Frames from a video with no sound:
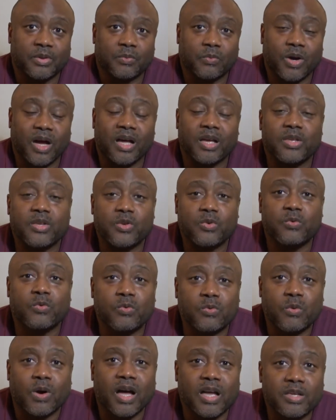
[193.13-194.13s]
Why you
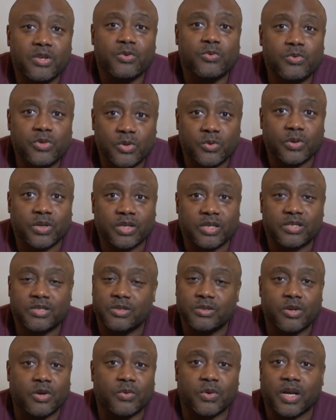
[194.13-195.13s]
why you doing it? Because
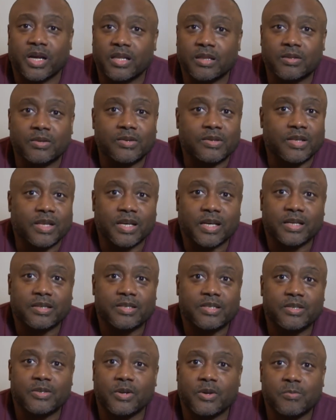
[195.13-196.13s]
you know what I look like.
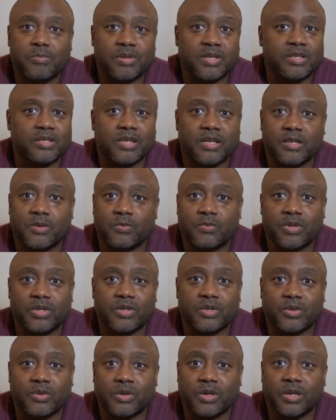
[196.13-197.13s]
Shoot, open another
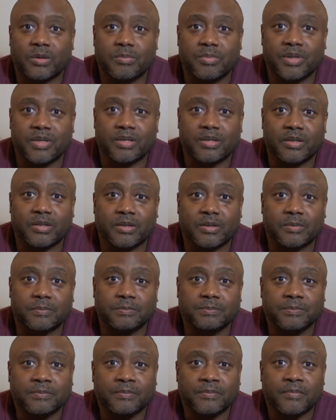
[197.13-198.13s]
window up and
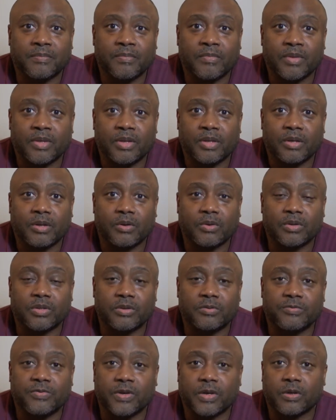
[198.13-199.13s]
um, on
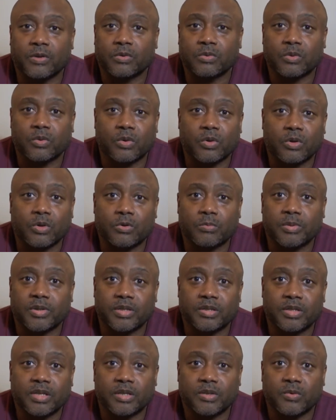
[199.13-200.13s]
your phone, or open
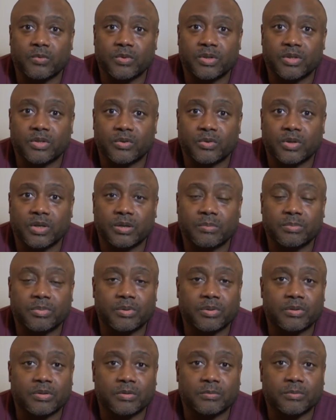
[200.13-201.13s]
another window up
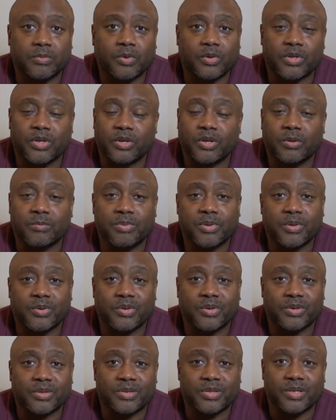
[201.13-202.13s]
um, on your
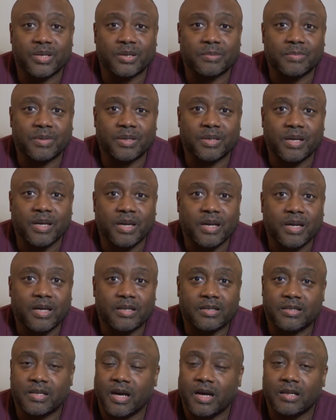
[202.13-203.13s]
computer or something.
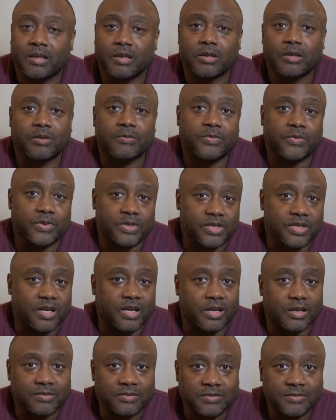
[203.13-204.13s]
Start looking for
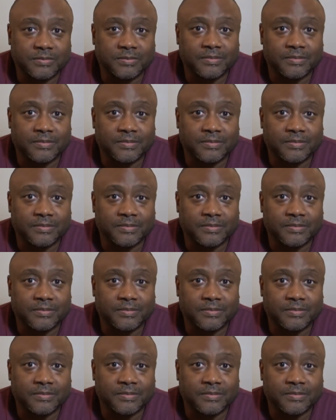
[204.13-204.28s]
stuff.